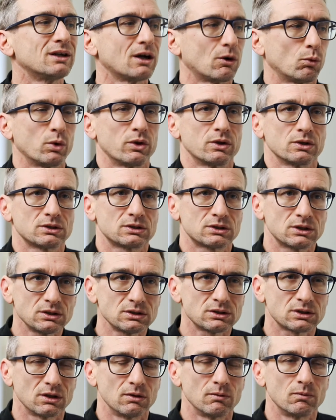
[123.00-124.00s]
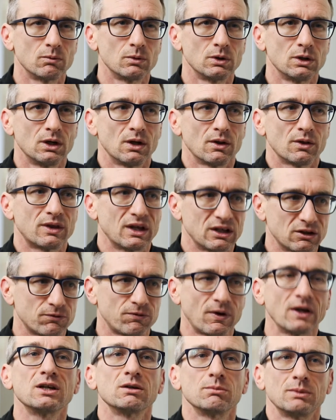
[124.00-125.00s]
up with a system that's
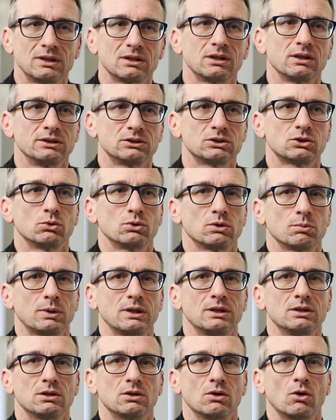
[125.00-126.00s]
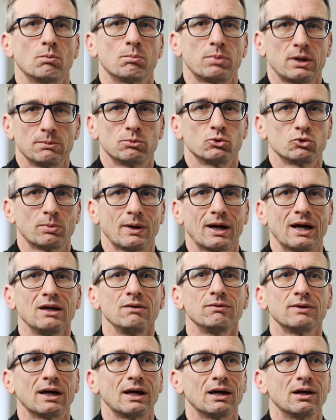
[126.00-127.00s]
fundamentally still dependent on people's
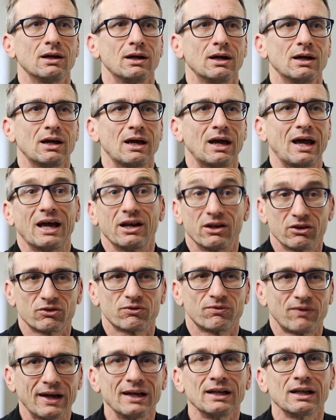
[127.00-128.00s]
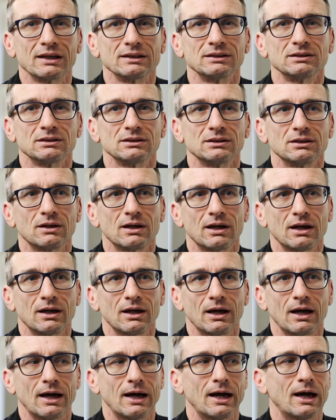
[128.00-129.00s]
behaviour, and it's failing.
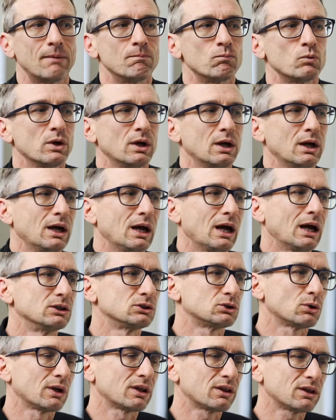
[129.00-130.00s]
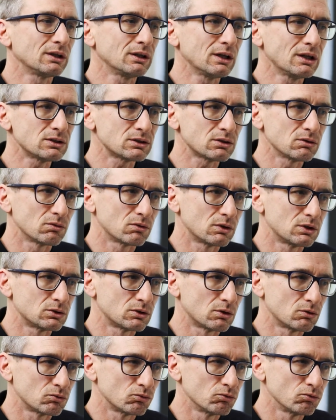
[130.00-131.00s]
And so I think there's
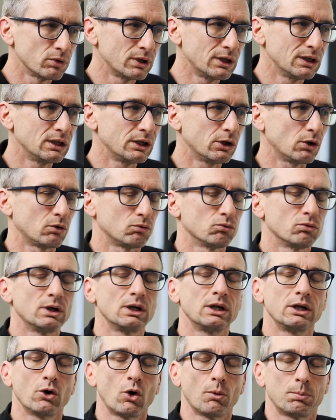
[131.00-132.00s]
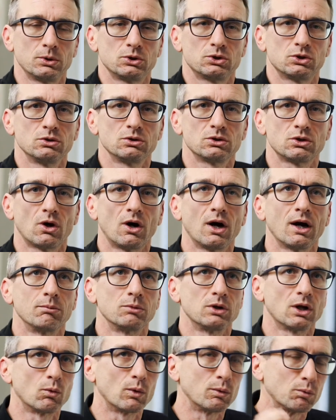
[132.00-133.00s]
a really, really opportune time,
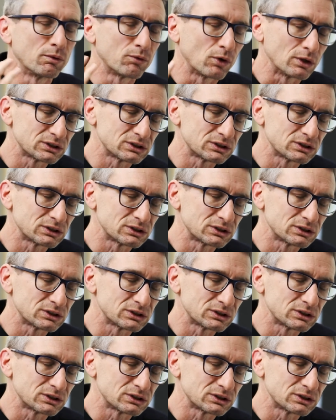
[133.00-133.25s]
when we've got